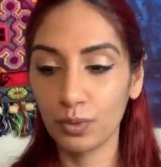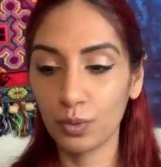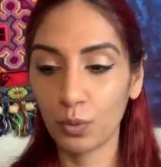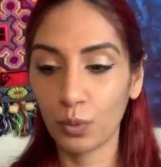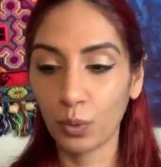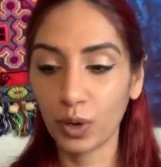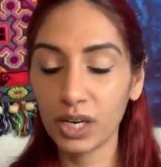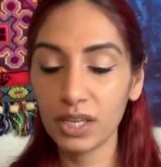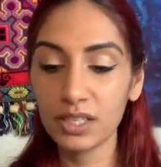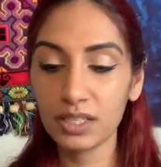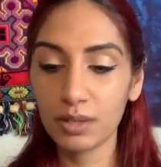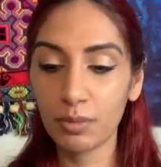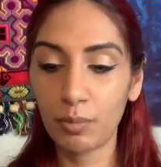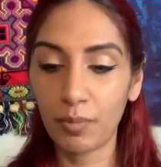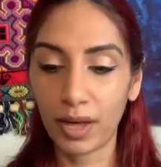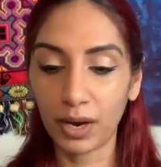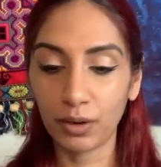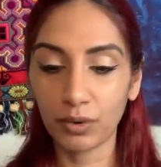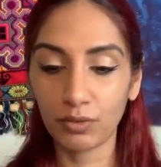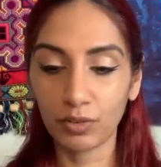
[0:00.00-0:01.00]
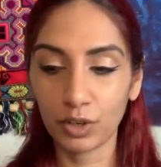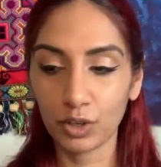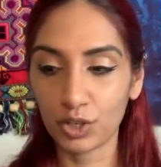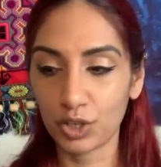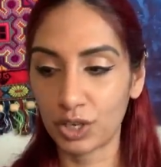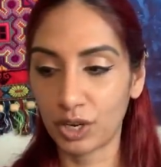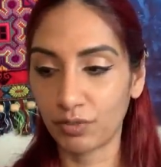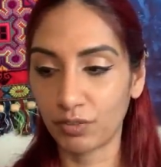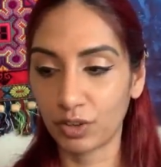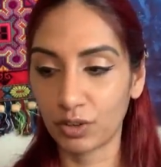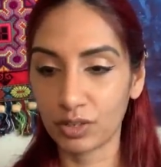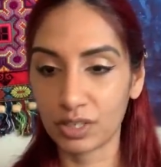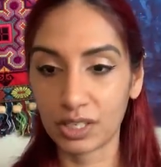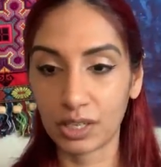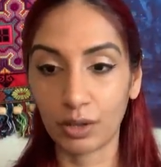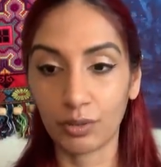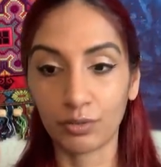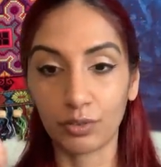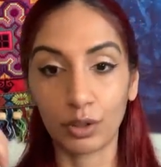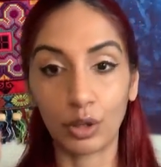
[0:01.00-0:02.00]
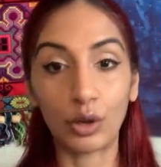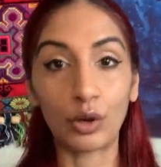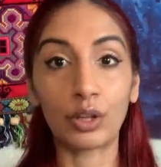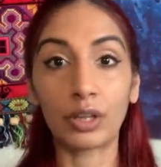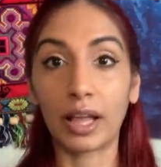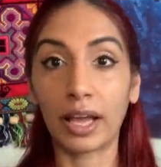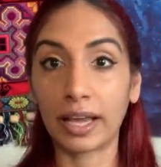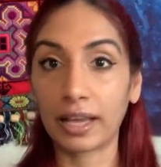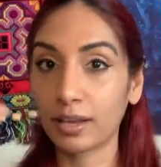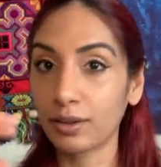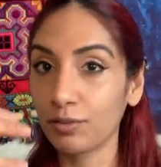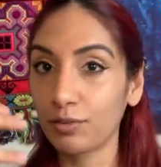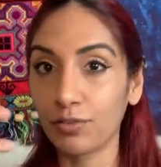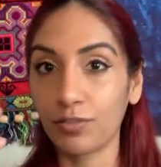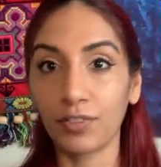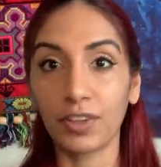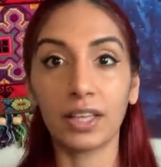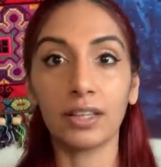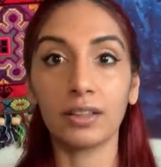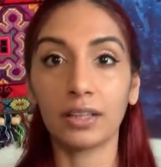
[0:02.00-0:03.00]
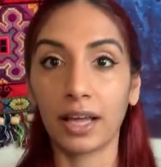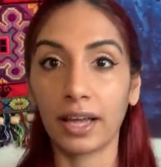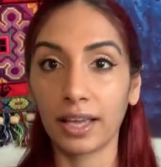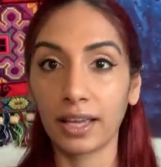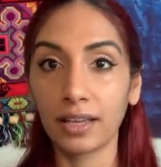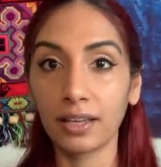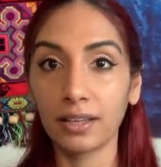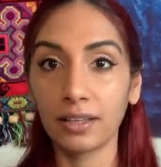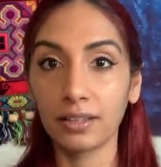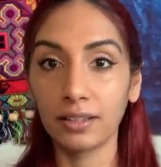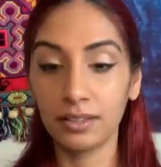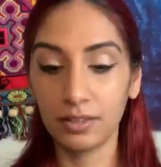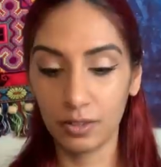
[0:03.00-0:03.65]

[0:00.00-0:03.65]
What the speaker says: What does the better version of yourself look like, feel like?